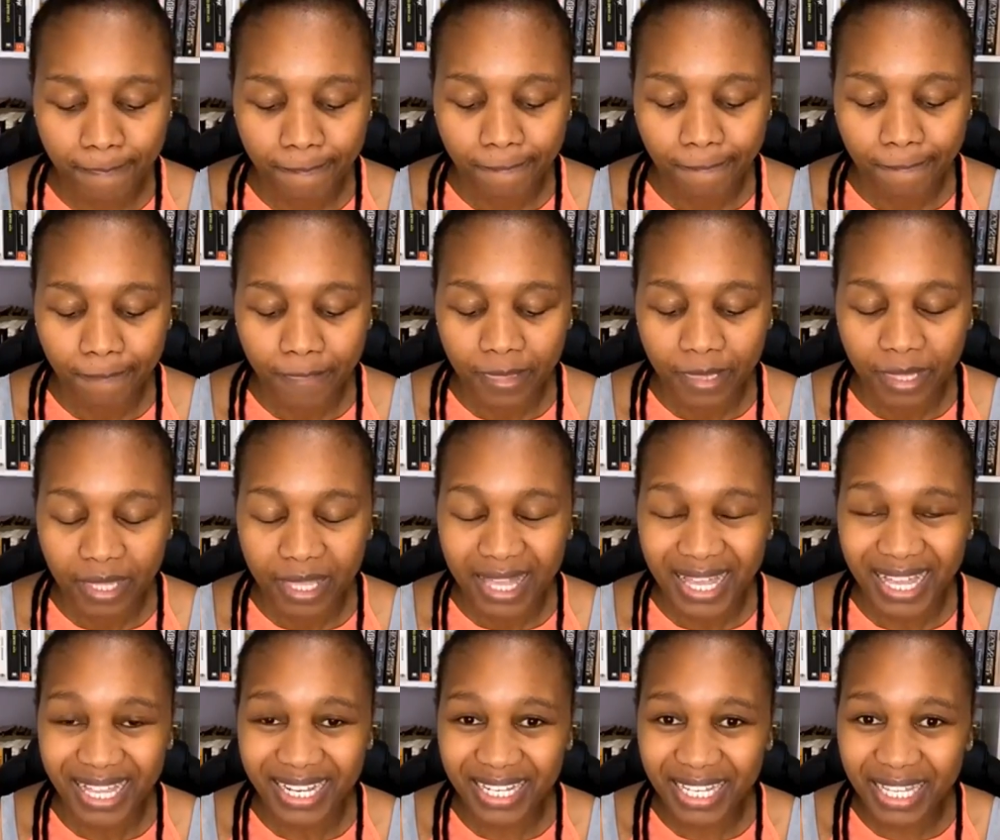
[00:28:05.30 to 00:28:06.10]
And
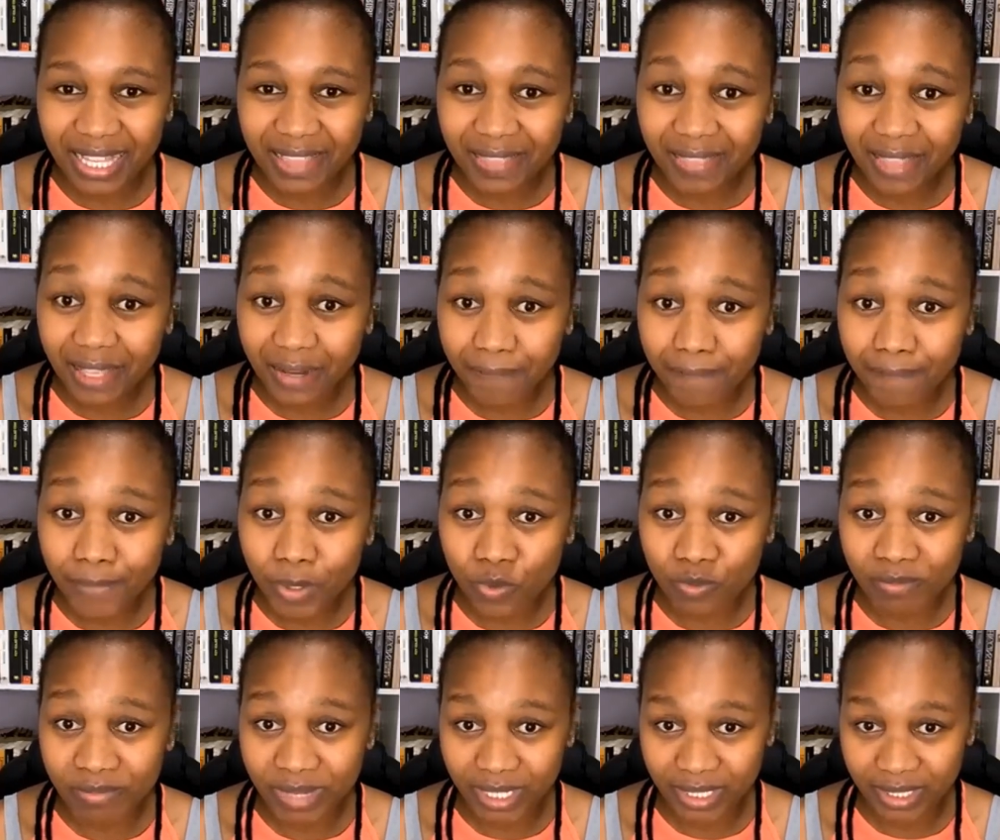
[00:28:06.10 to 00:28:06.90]
in that
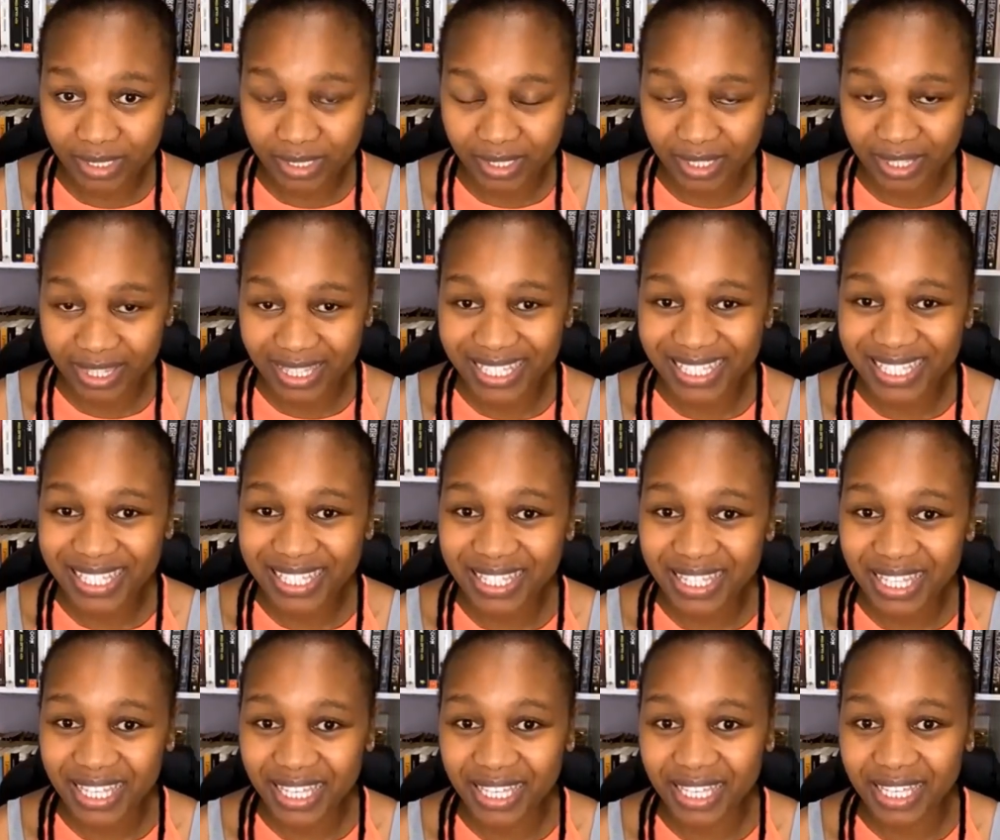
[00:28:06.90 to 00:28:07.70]
moment, this
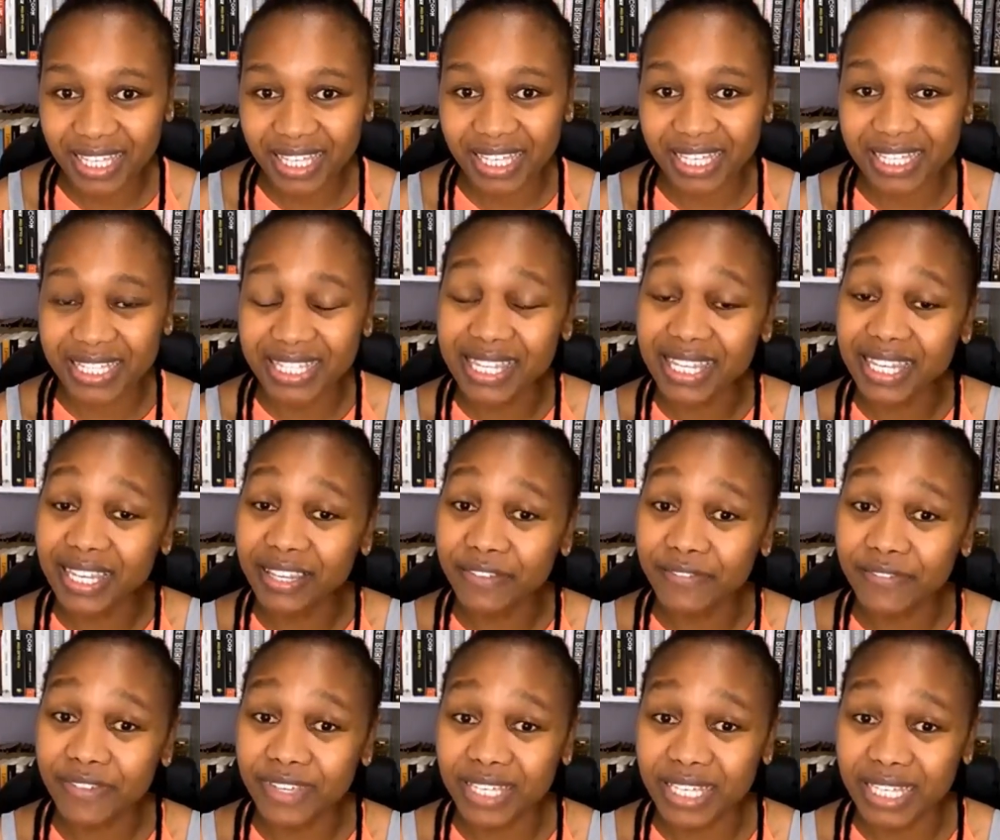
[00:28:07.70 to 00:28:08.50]
thing is
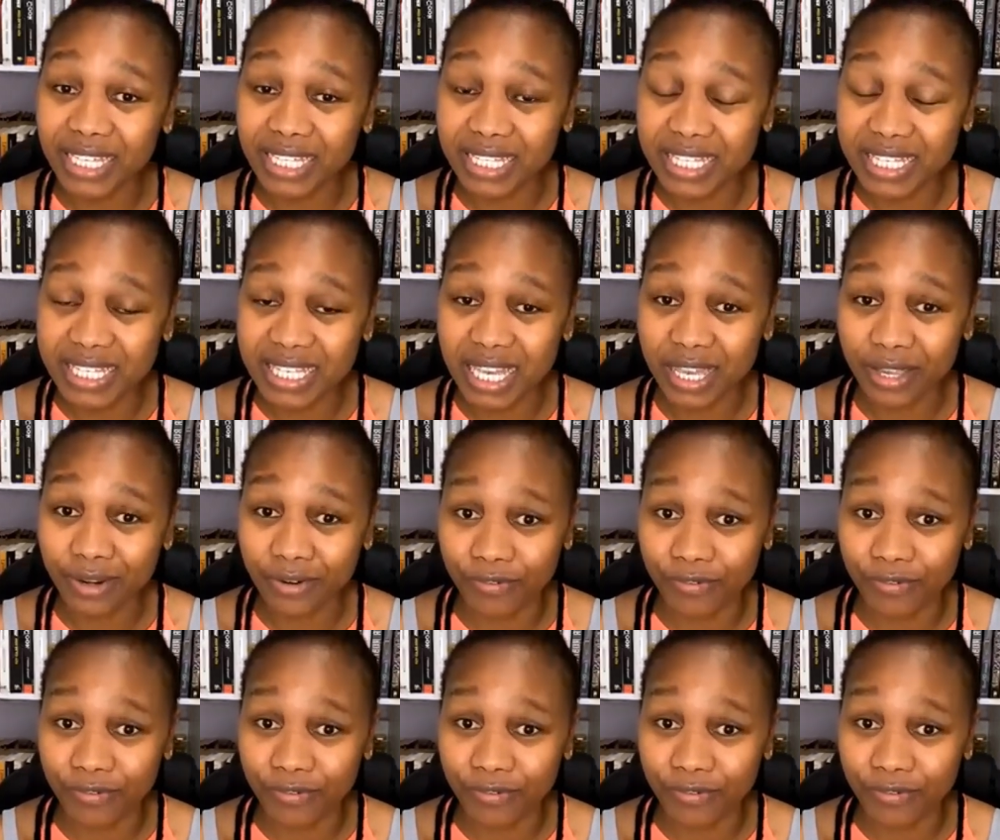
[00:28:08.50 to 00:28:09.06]
living inside of you.